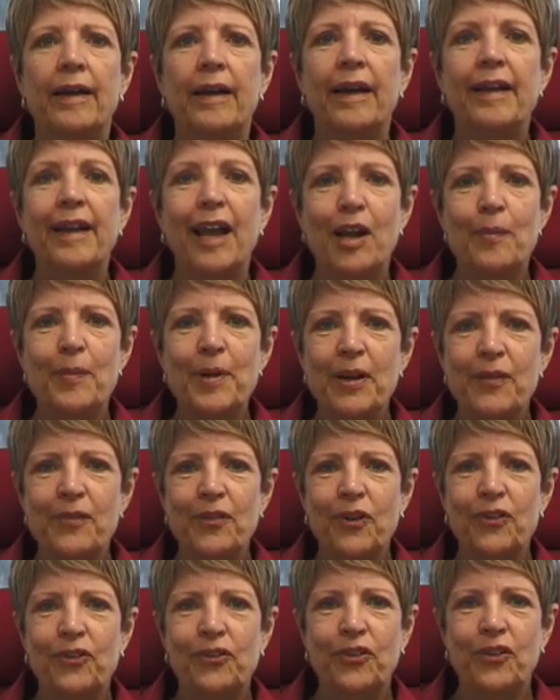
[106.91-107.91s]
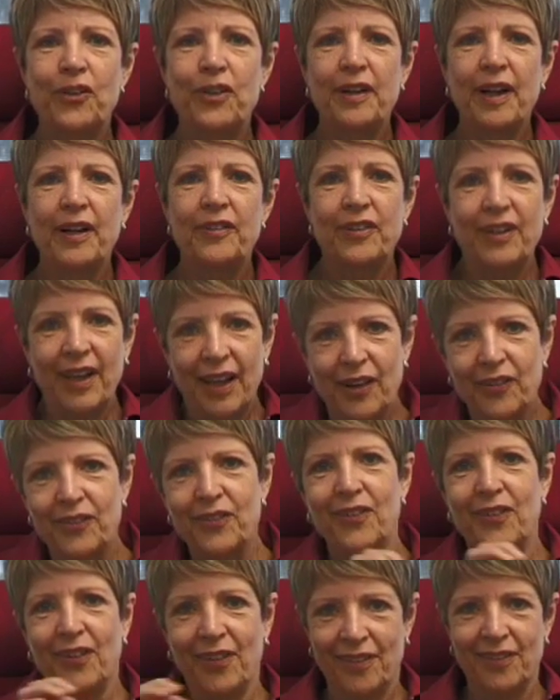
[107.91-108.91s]
and how many of those 30 days
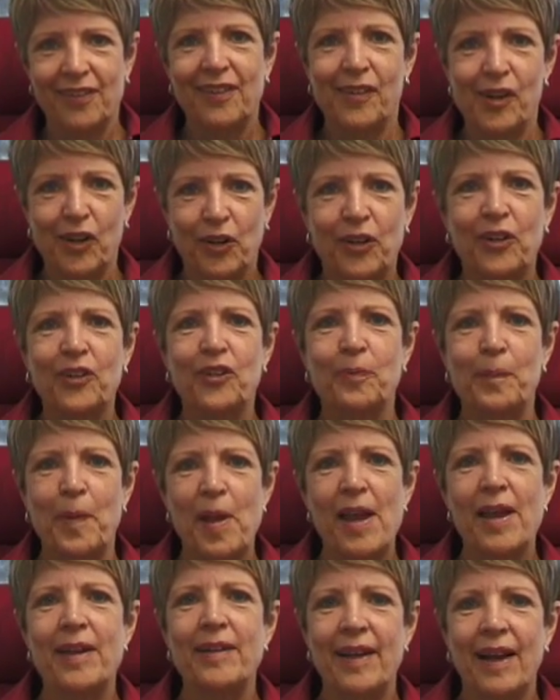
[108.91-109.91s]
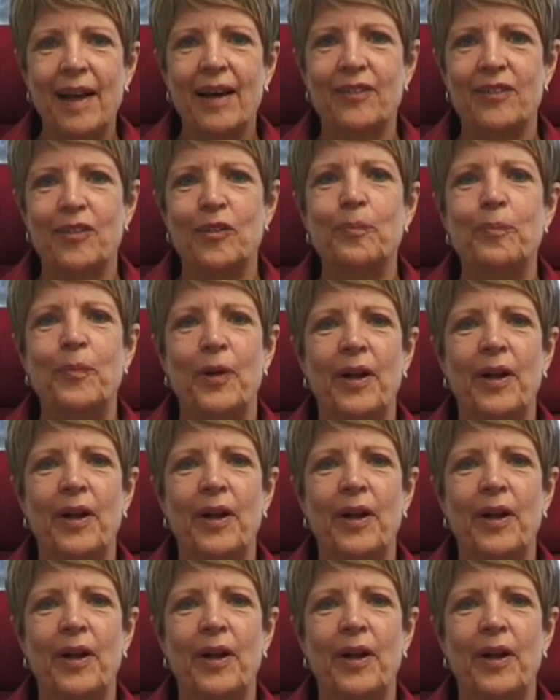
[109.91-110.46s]
account expand out